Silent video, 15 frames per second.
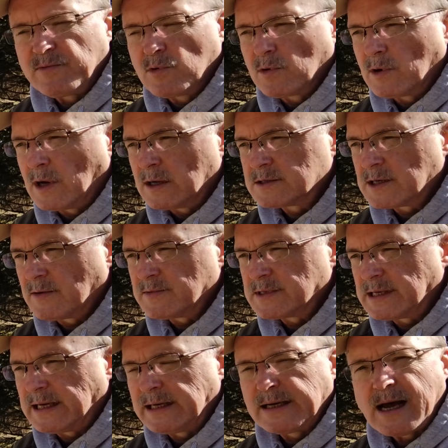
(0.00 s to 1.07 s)
for
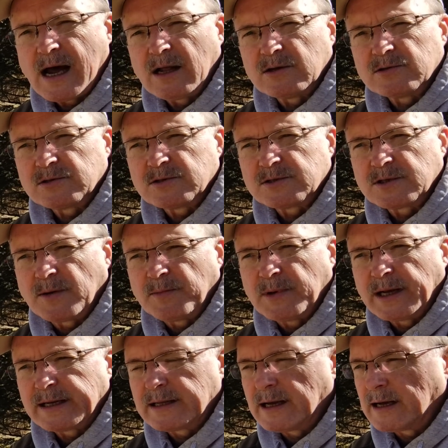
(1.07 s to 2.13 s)
$17 or something
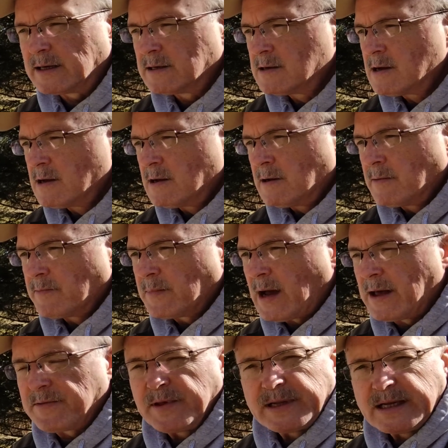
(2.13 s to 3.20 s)
like that.
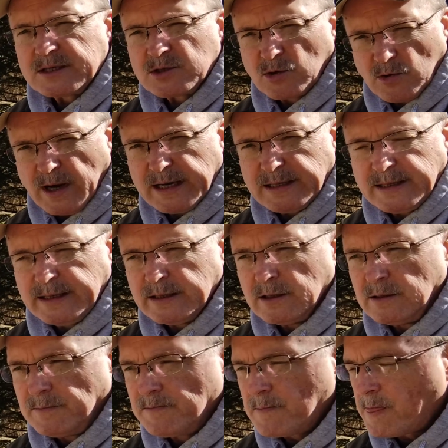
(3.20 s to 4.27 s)
I think that's a great
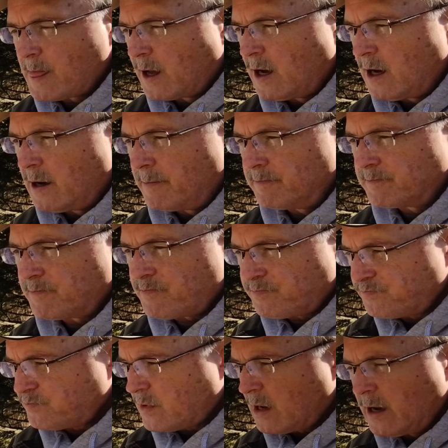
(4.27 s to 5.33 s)
deal. And
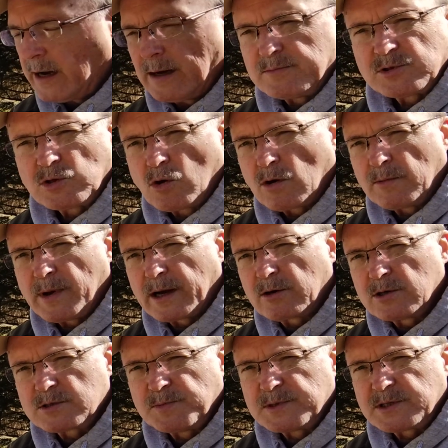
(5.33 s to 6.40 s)
I'm storing my
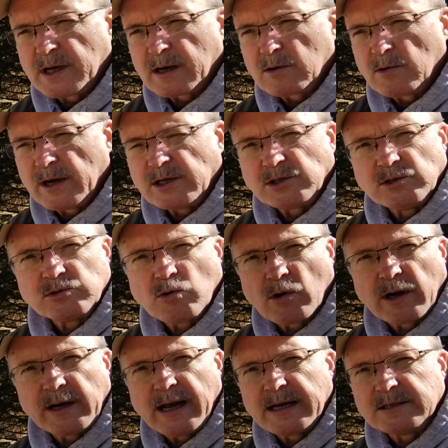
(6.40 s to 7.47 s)
Christmas decorations,
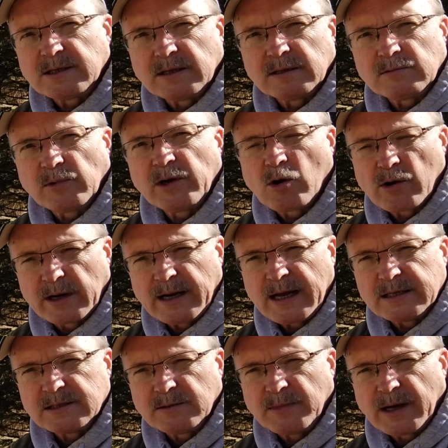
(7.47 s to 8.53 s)

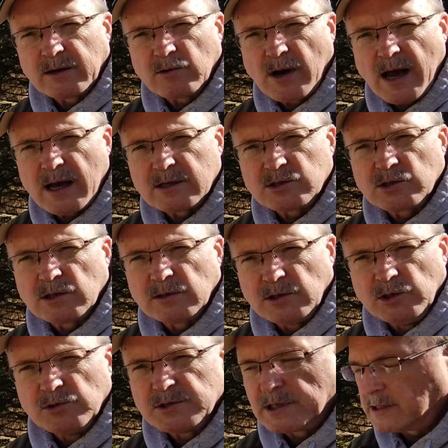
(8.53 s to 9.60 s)
reorganizing my garage
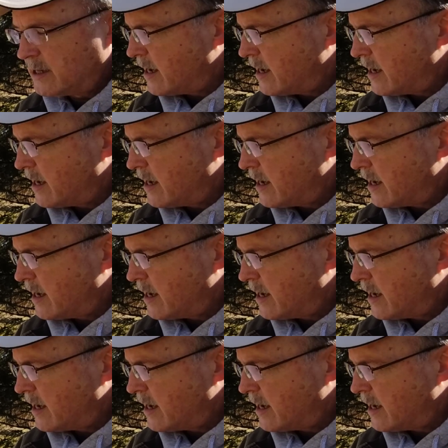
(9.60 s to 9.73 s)
using